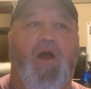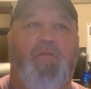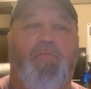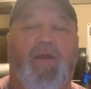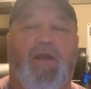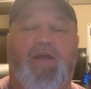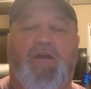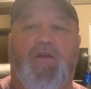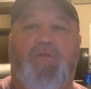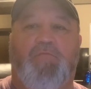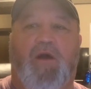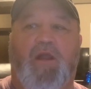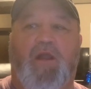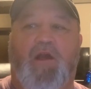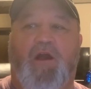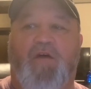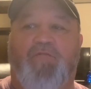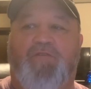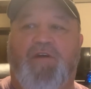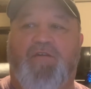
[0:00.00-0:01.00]
and make good
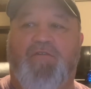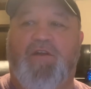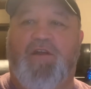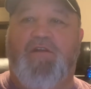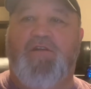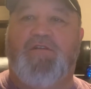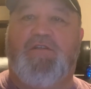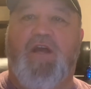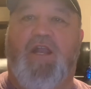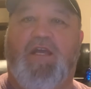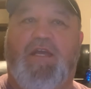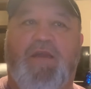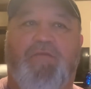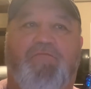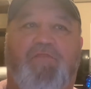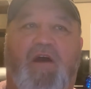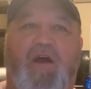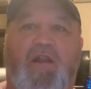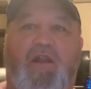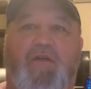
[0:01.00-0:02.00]
money off of it. You just got to
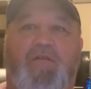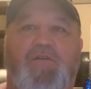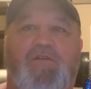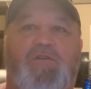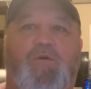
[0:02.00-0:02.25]
keep finding other